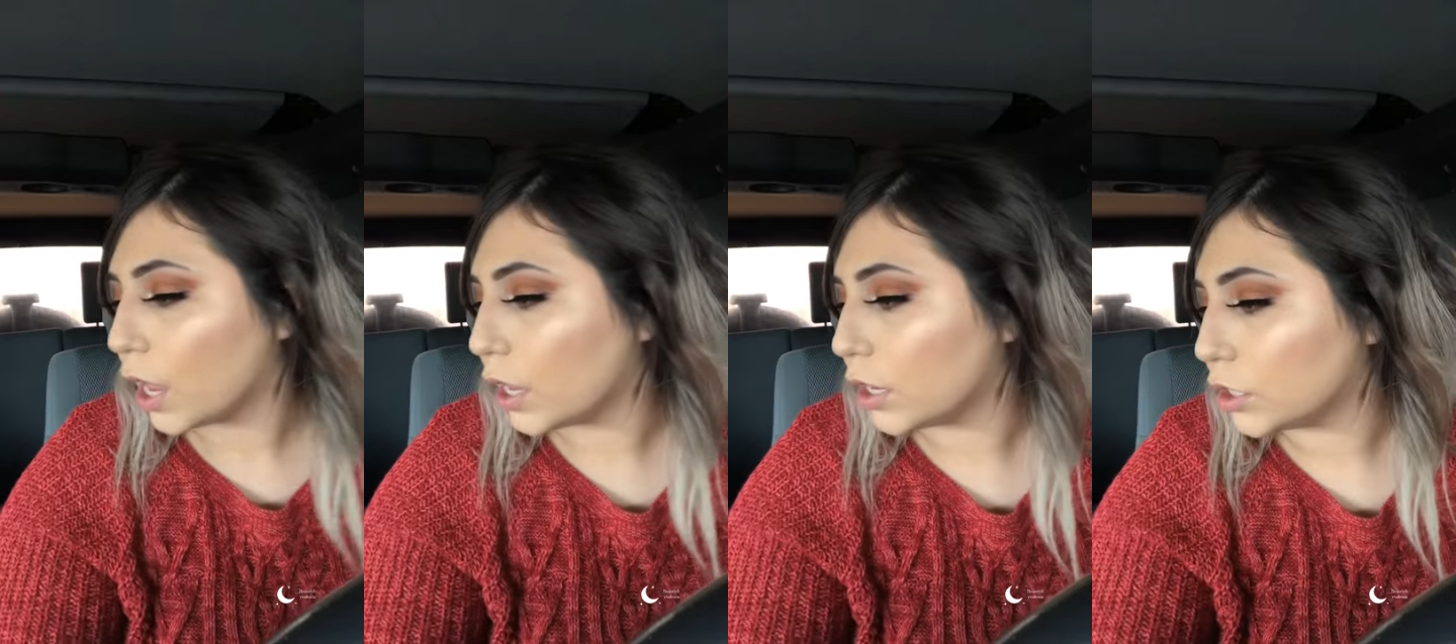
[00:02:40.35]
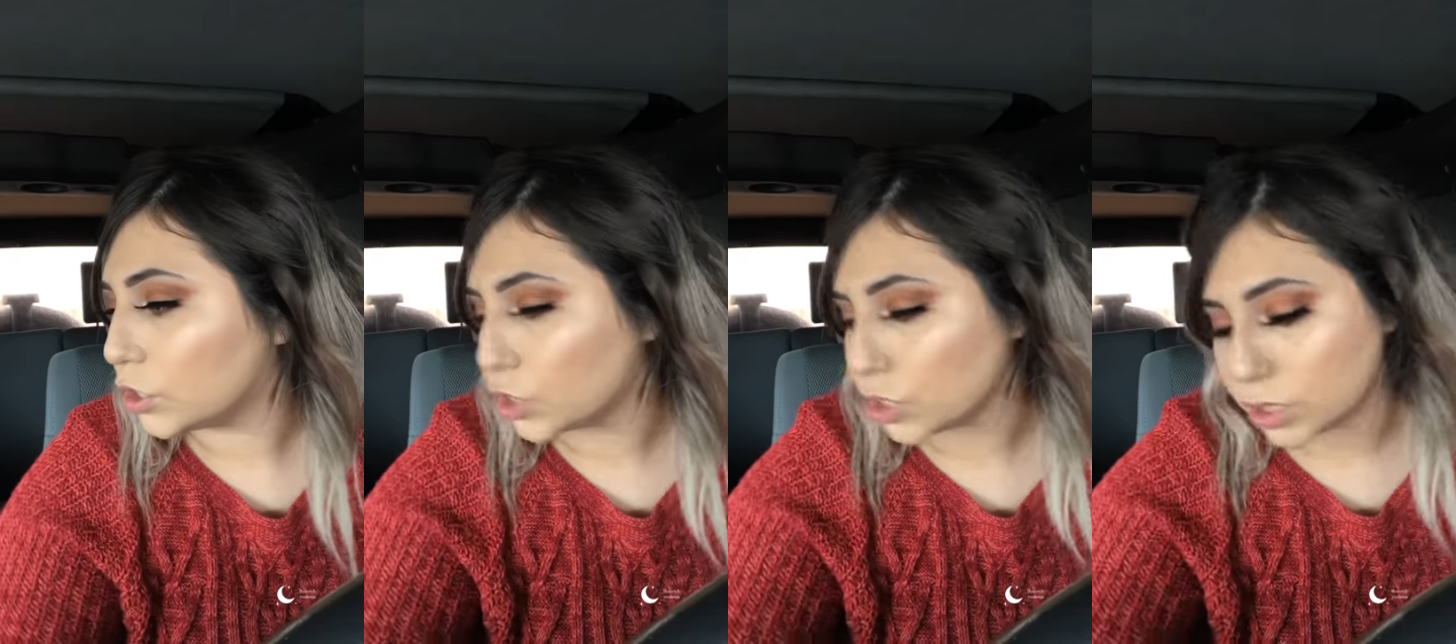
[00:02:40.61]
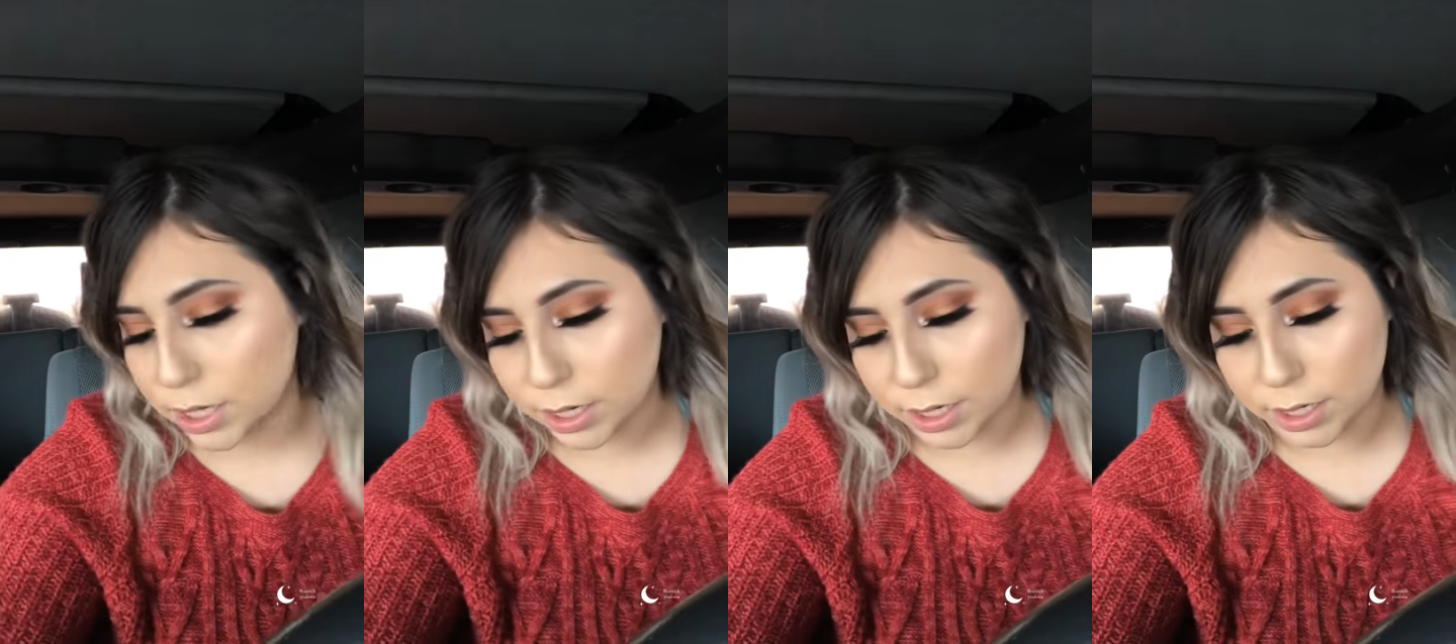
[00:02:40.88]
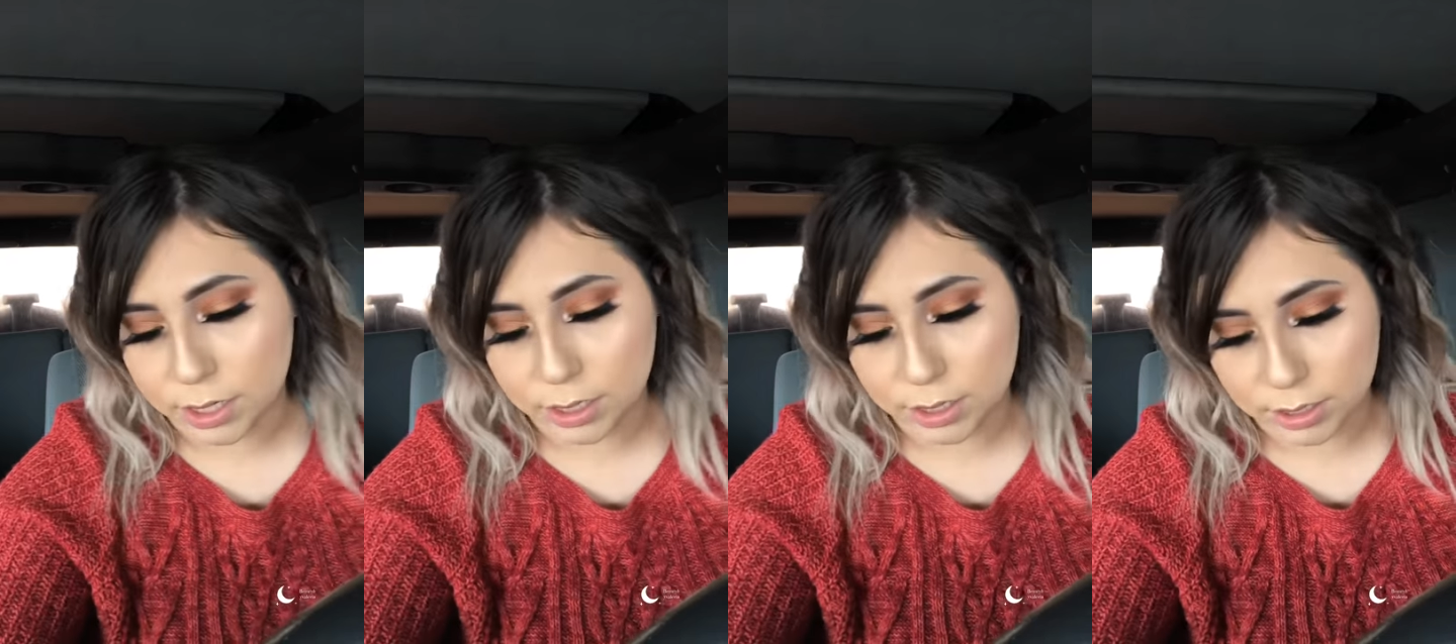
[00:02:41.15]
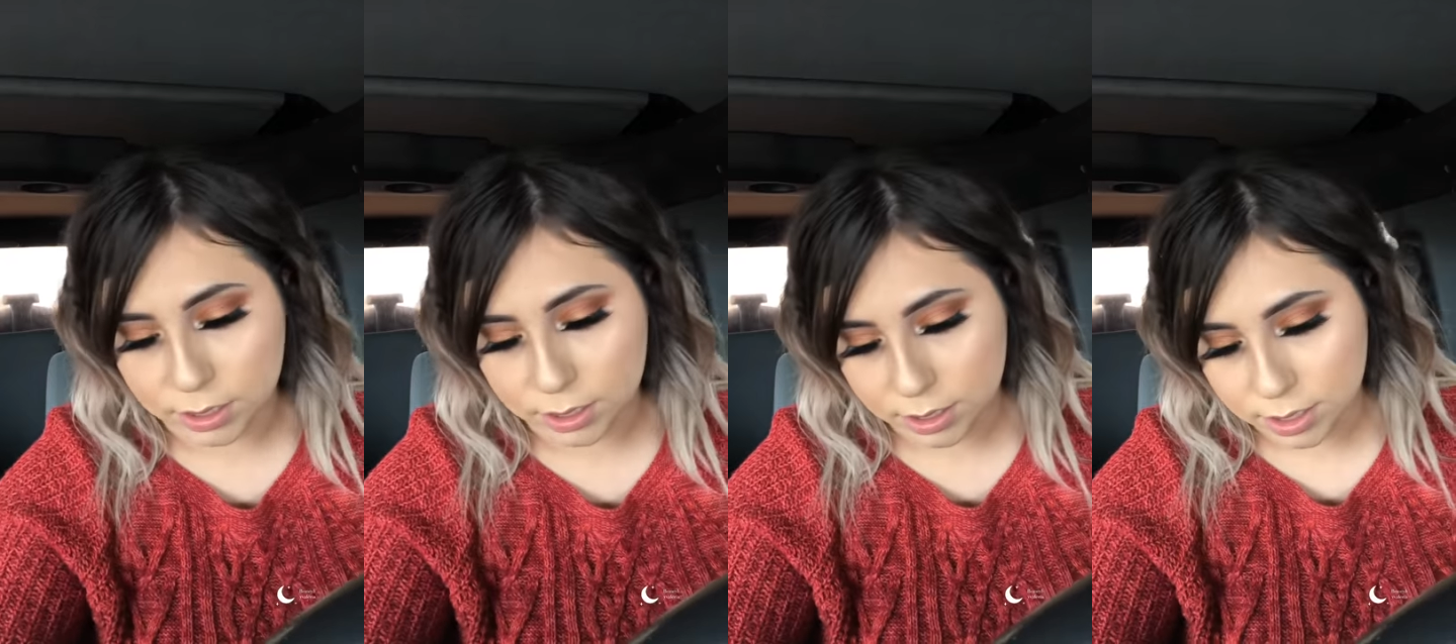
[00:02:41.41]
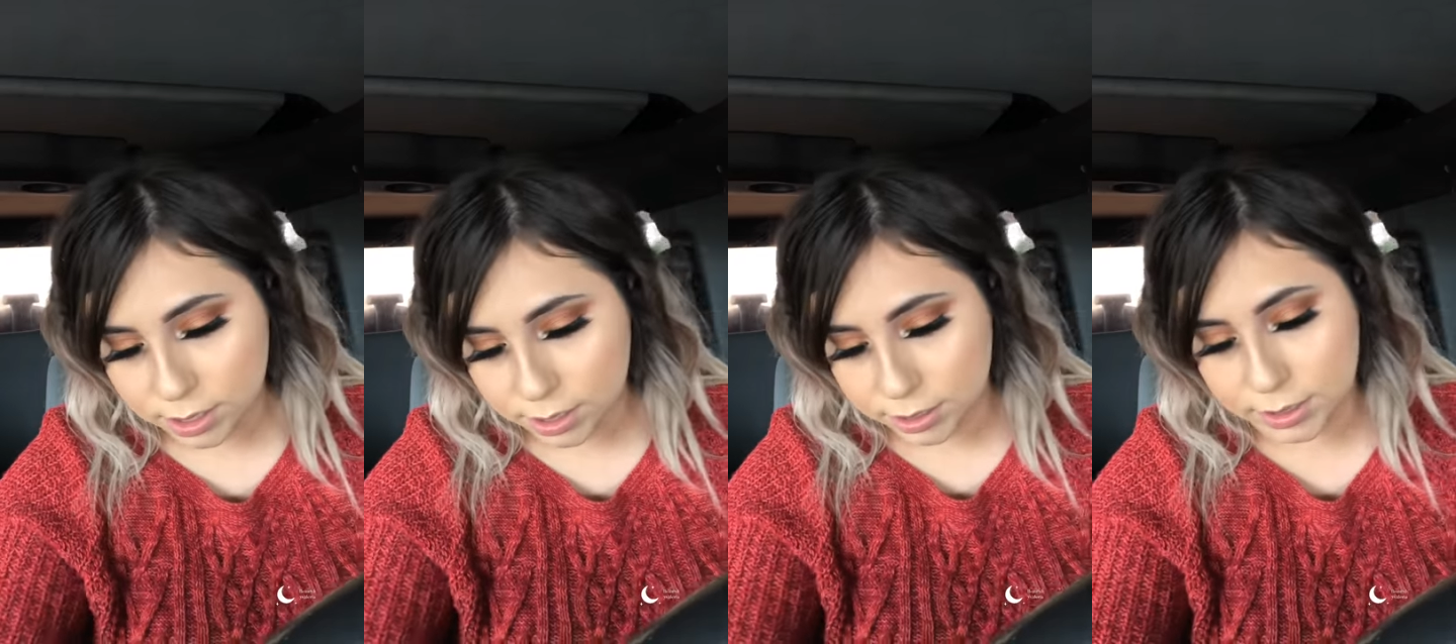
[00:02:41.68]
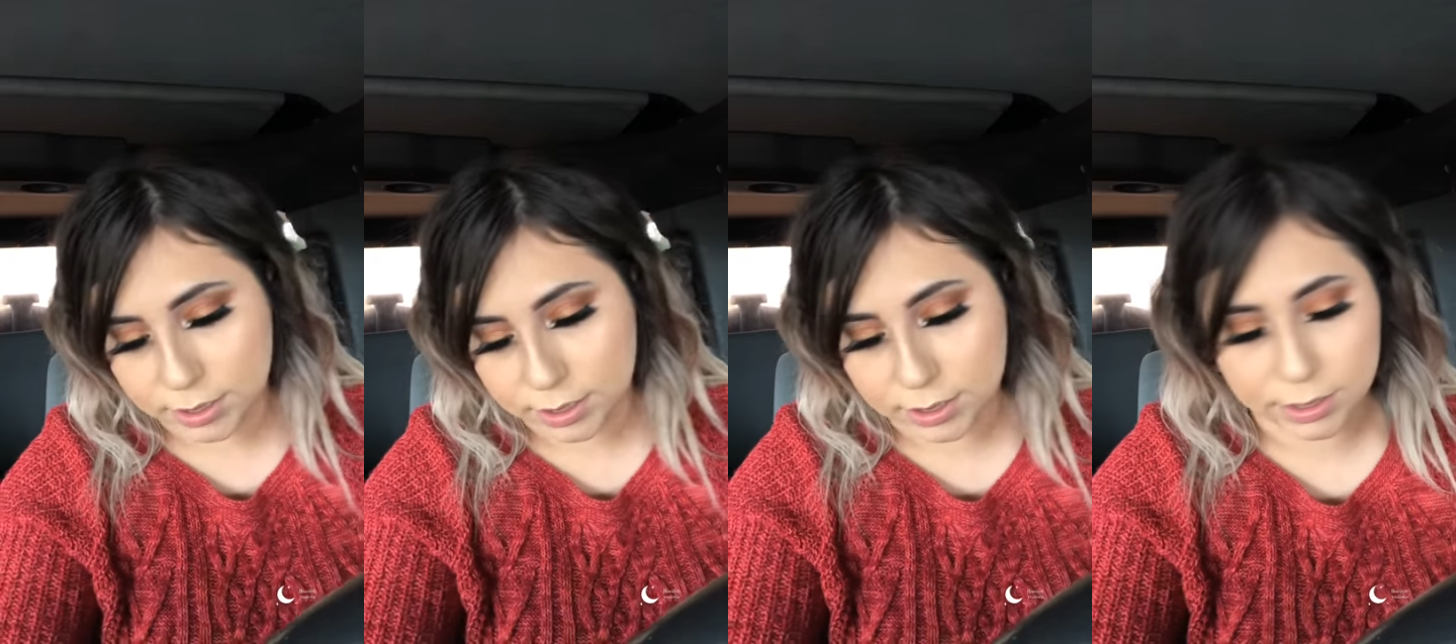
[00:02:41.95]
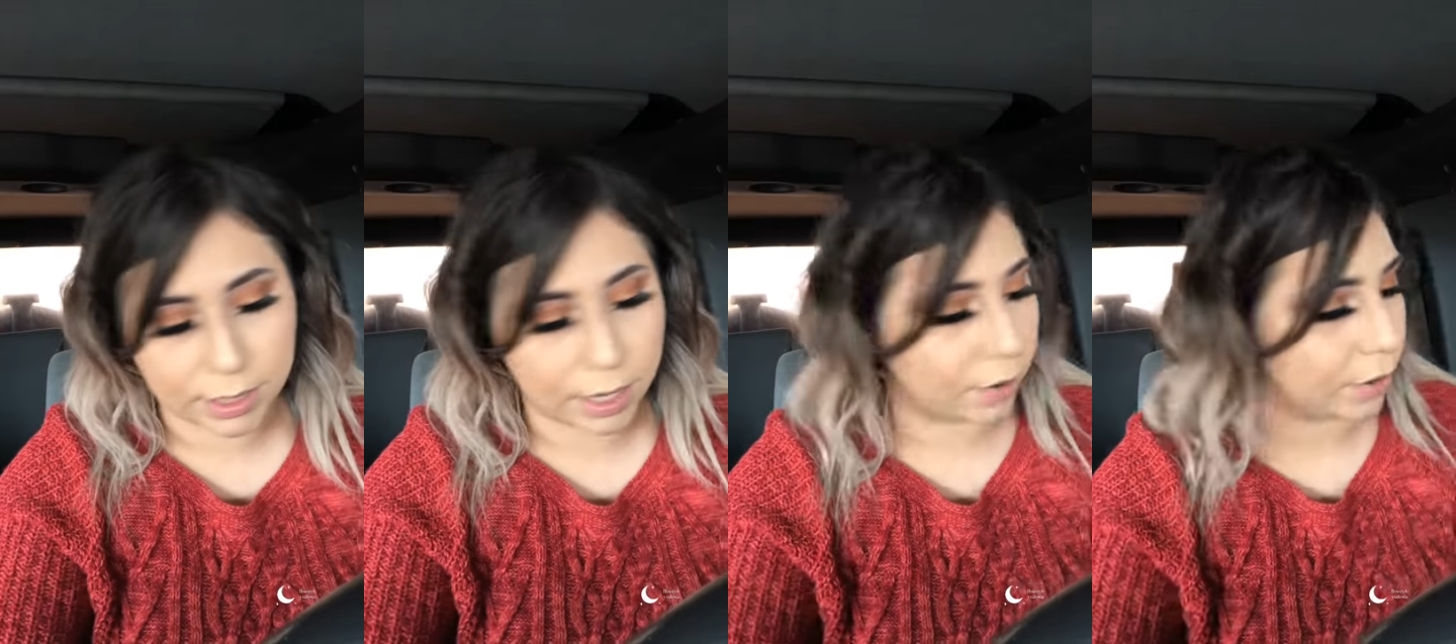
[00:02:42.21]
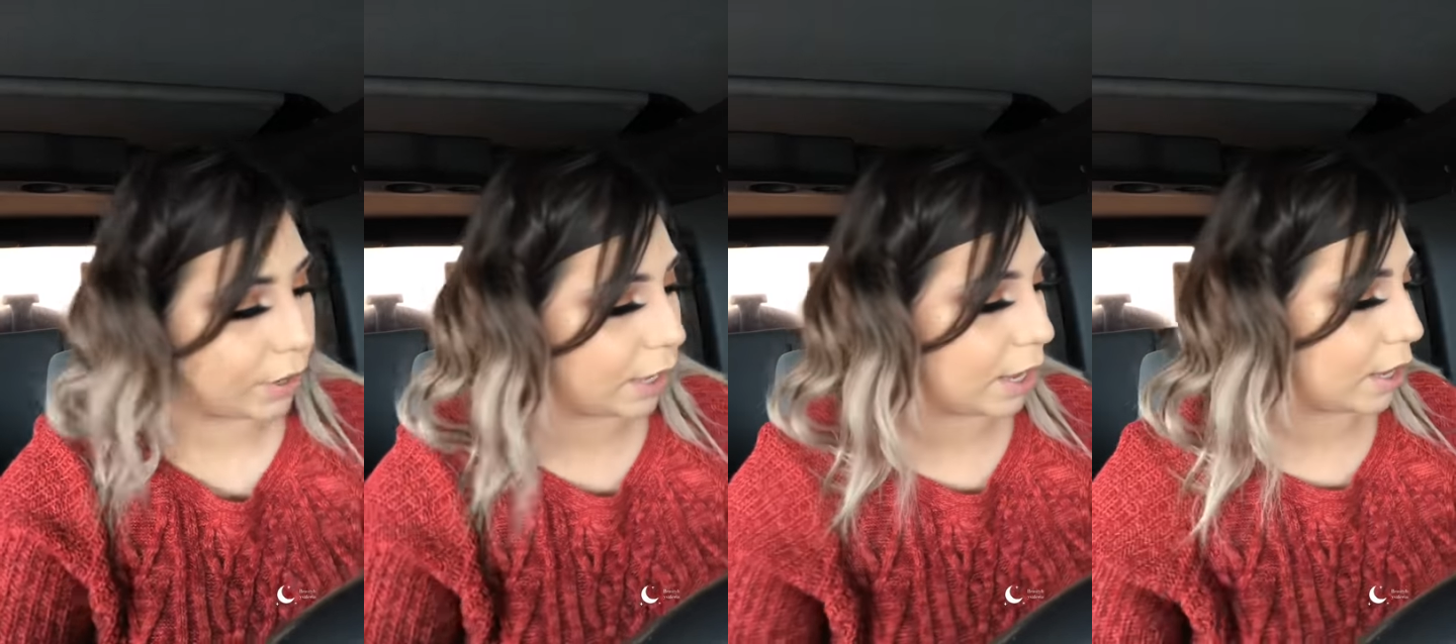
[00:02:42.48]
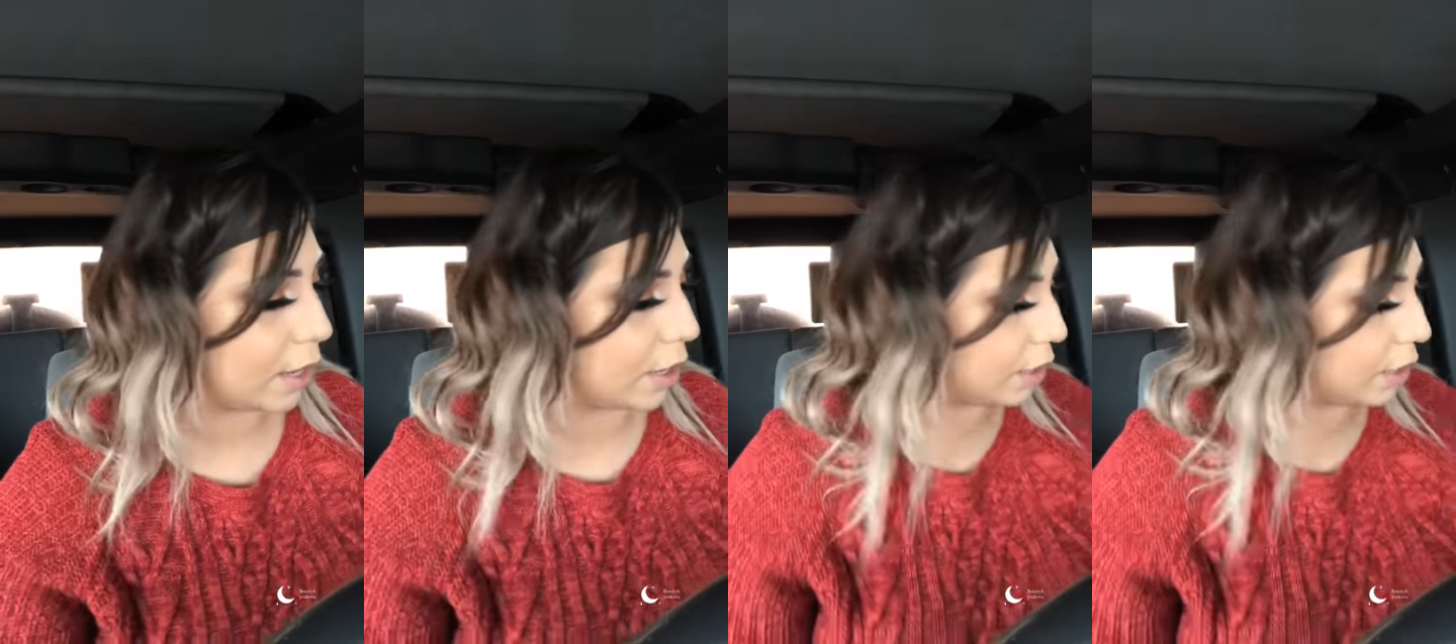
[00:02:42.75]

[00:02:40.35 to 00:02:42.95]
And he's just like staring at